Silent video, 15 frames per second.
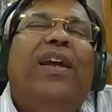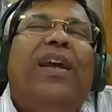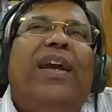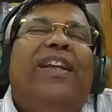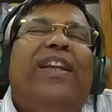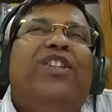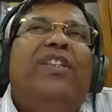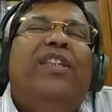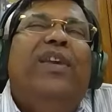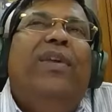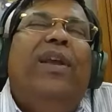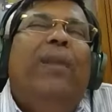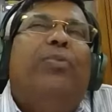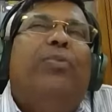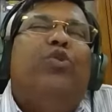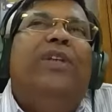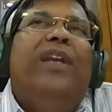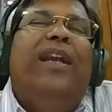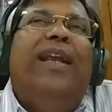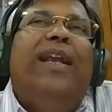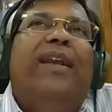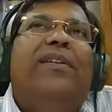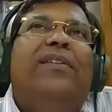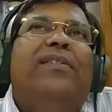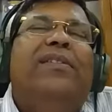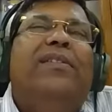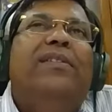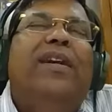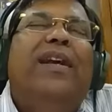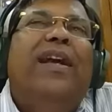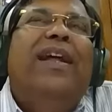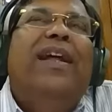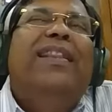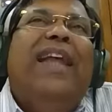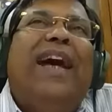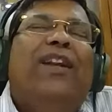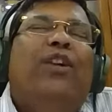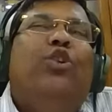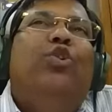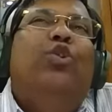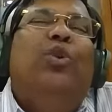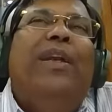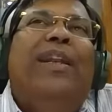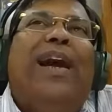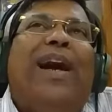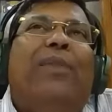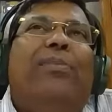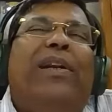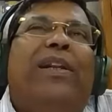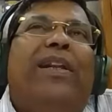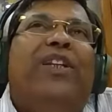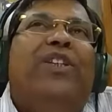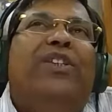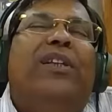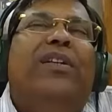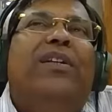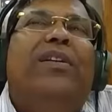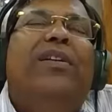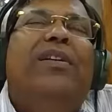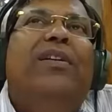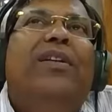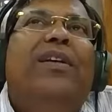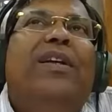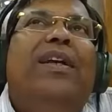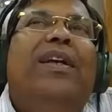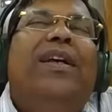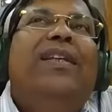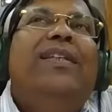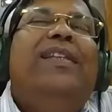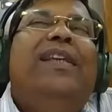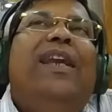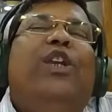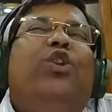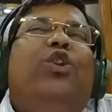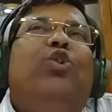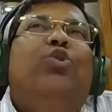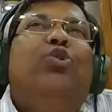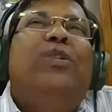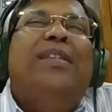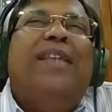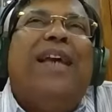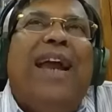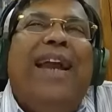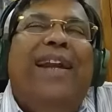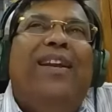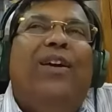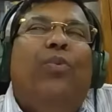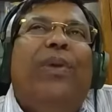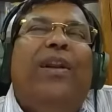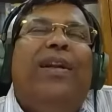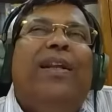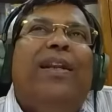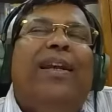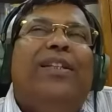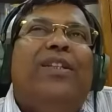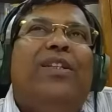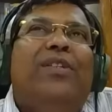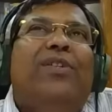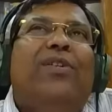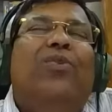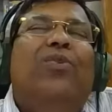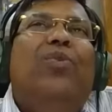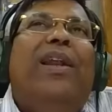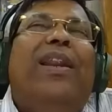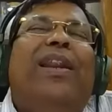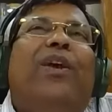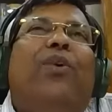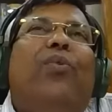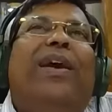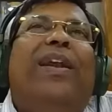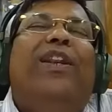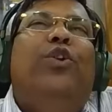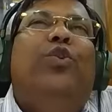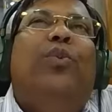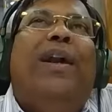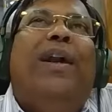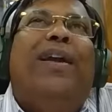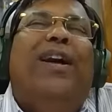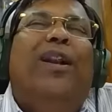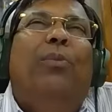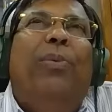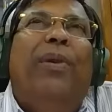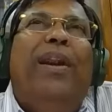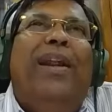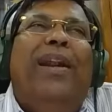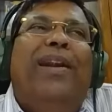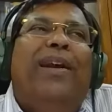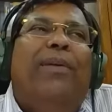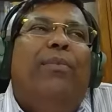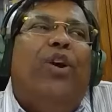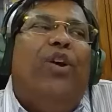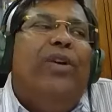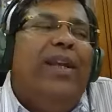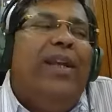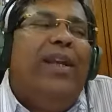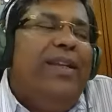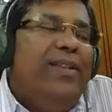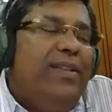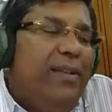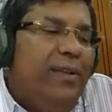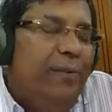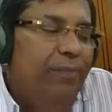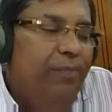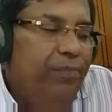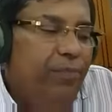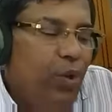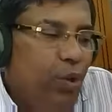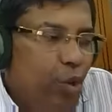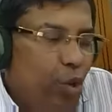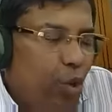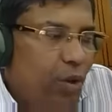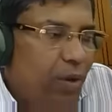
In civil proceedings, that too in arbitration, see, you cite a witness only when you are confident about his role.